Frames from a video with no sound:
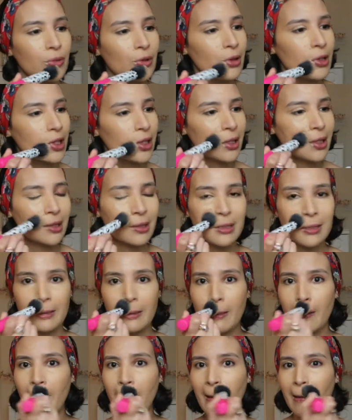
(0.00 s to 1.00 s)
brushes.
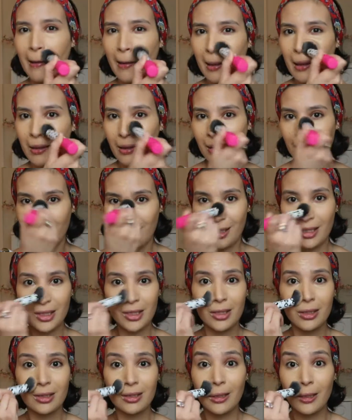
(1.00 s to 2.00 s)
I
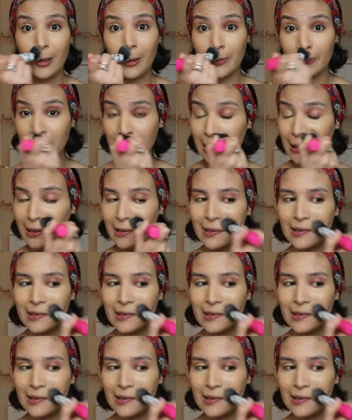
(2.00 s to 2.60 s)
just love it.